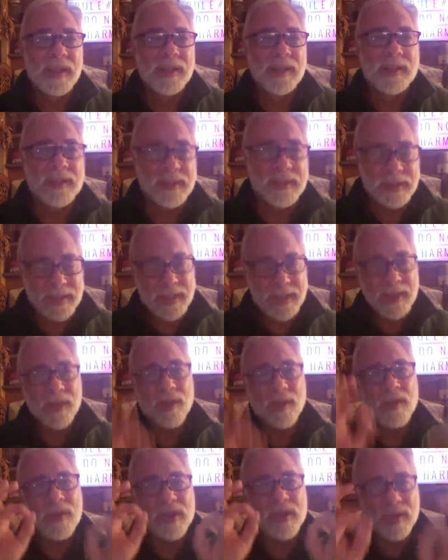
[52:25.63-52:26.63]

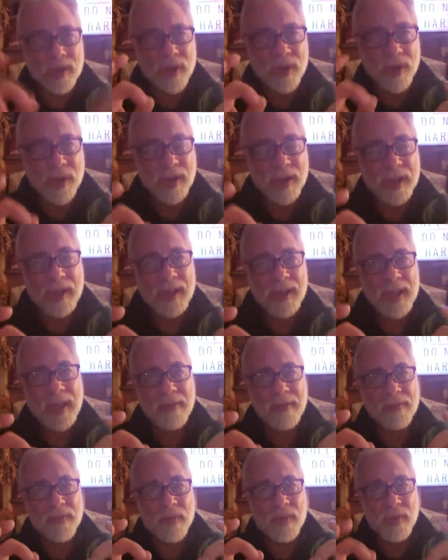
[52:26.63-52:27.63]
Still cook
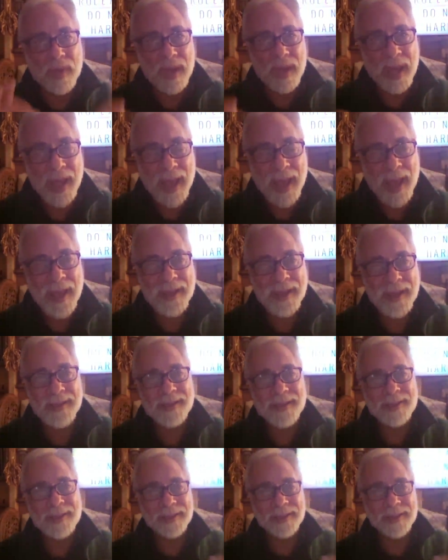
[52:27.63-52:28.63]
if you can,
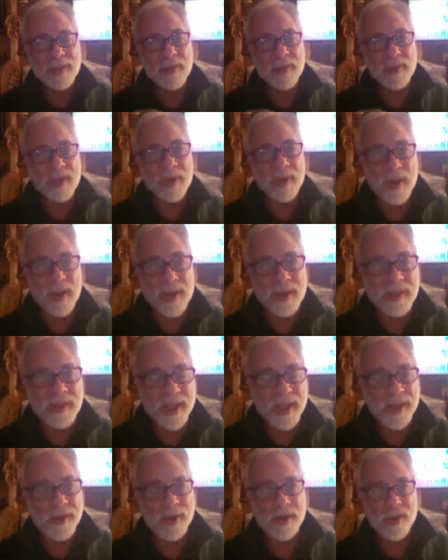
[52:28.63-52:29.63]
still cook
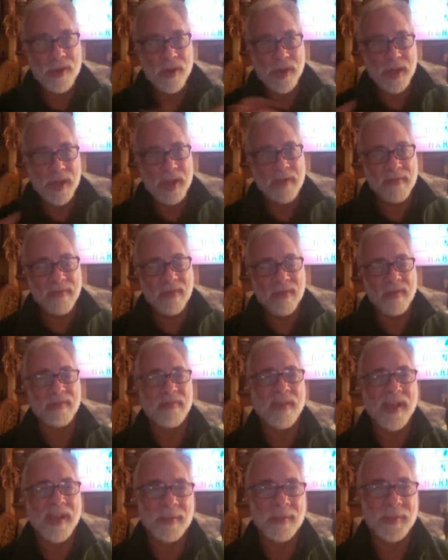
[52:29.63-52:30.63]
like you're cooking for a
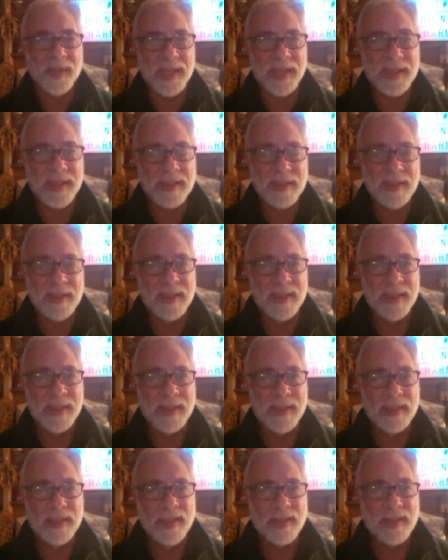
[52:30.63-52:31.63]
family.
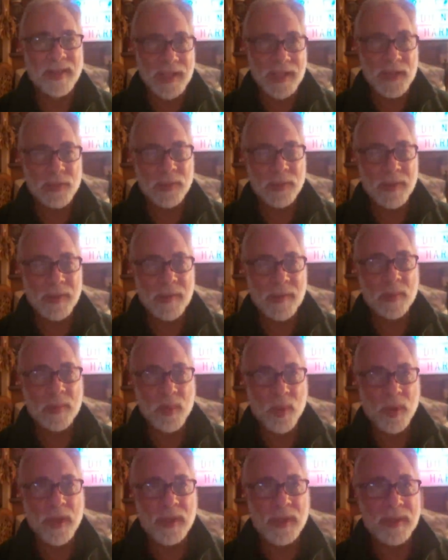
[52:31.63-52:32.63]
That's real
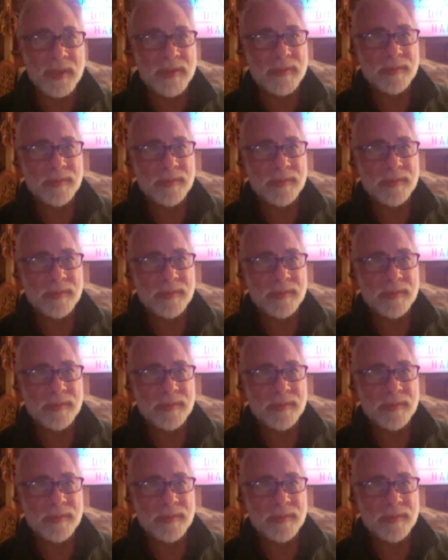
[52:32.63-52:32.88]
important.